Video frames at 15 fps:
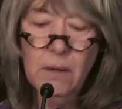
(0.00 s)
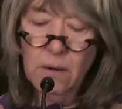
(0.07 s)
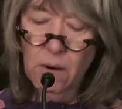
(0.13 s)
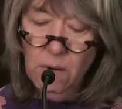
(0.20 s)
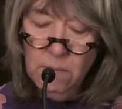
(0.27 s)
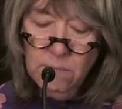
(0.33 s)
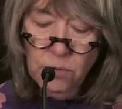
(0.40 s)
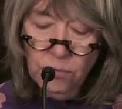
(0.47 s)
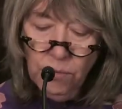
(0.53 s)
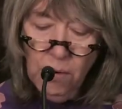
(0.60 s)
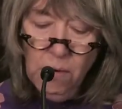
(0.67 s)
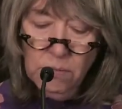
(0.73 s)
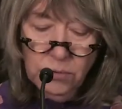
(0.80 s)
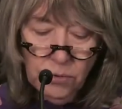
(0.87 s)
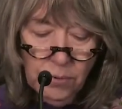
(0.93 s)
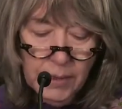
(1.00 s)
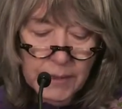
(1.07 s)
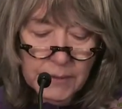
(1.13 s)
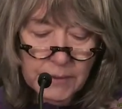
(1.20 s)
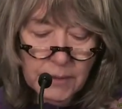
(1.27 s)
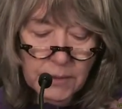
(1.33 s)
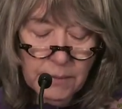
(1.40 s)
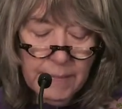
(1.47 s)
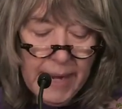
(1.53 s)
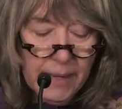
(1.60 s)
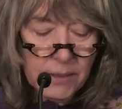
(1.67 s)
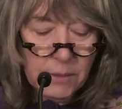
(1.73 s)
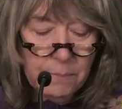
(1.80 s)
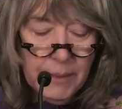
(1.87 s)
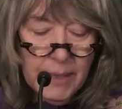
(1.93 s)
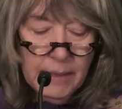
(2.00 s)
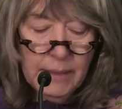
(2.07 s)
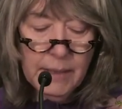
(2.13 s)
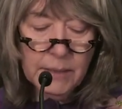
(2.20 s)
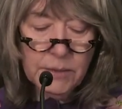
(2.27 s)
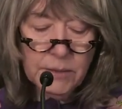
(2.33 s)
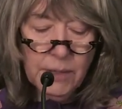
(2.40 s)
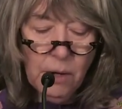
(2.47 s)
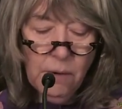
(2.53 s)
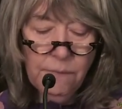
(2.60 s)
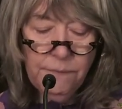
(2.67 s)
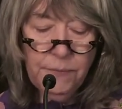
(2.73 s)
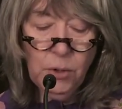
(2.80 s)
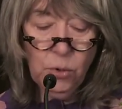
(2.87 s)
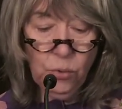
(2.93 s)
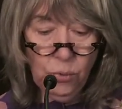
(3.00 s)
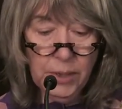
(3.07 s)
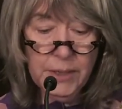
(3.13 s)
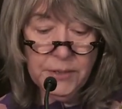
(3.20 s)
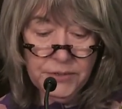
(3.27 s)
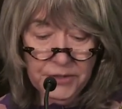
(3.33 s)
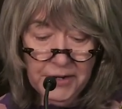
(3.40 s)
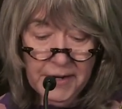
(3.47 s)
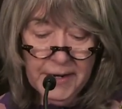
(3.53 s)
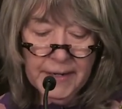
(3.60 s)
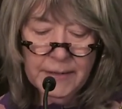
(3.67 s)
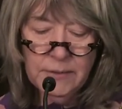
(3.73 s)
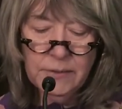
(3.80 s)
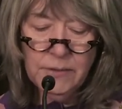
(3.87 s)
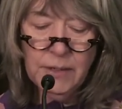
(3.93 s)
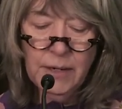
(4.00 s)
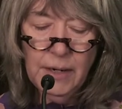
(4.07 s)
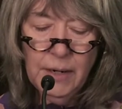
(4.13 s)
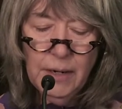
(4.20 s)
Homegrown criticism has been itself criticized,